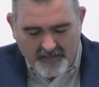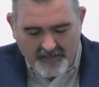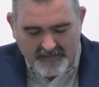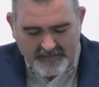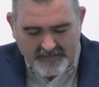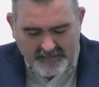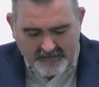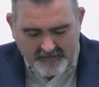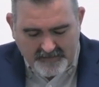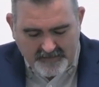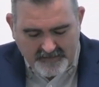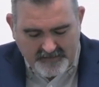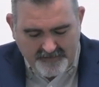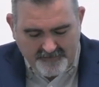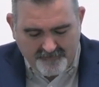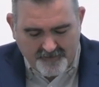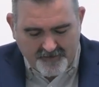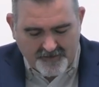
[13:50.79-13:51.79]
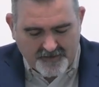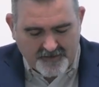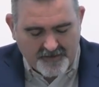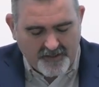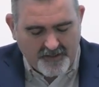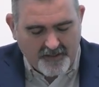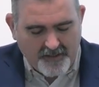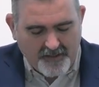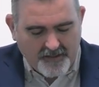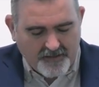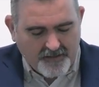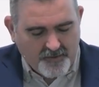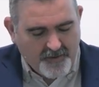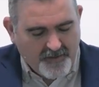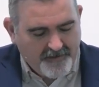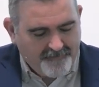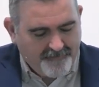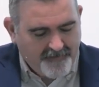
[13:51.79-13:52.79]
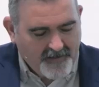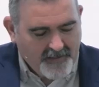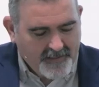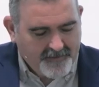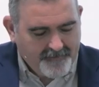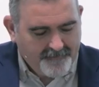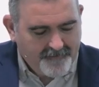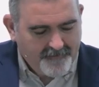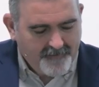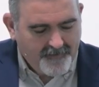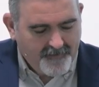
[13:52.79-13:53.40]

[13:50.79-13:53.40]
It tells us in verse 25,